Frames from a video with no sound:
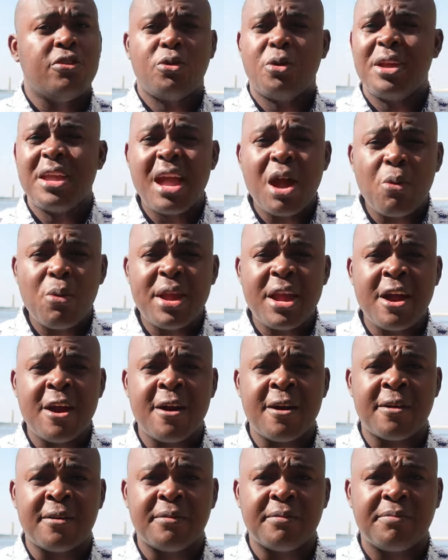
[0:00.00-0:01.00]
So here we
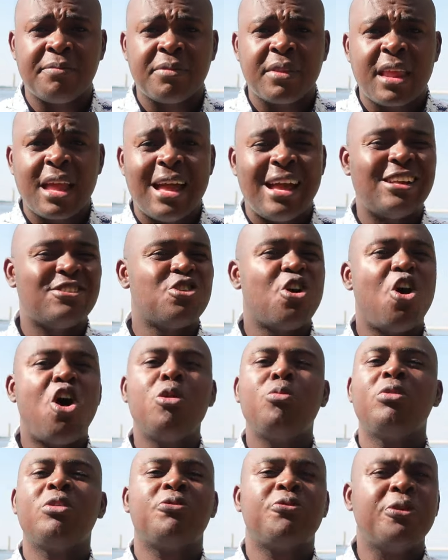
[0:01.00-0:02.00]
are. It's
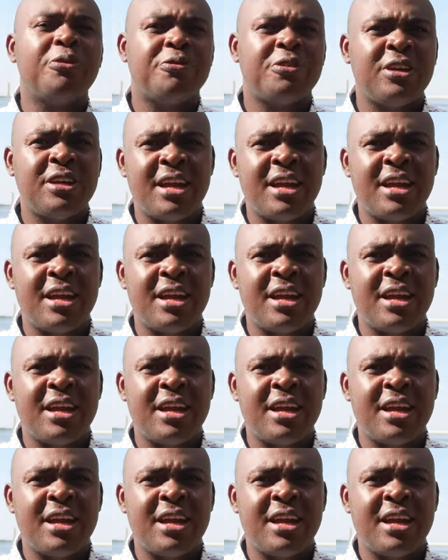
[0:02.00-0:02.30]
almost 50